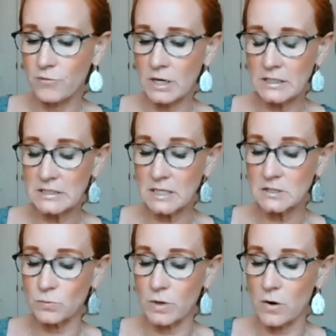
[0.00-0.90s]

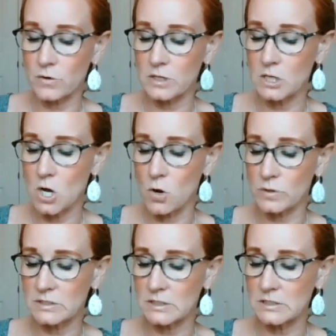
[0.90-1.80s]
Frankincense, we already
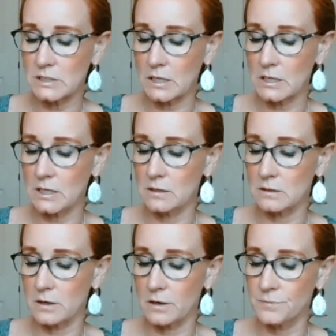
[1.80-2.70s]
know is a skin
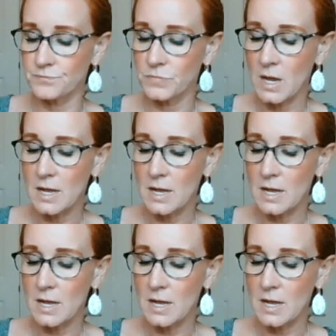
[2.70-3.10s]
healer.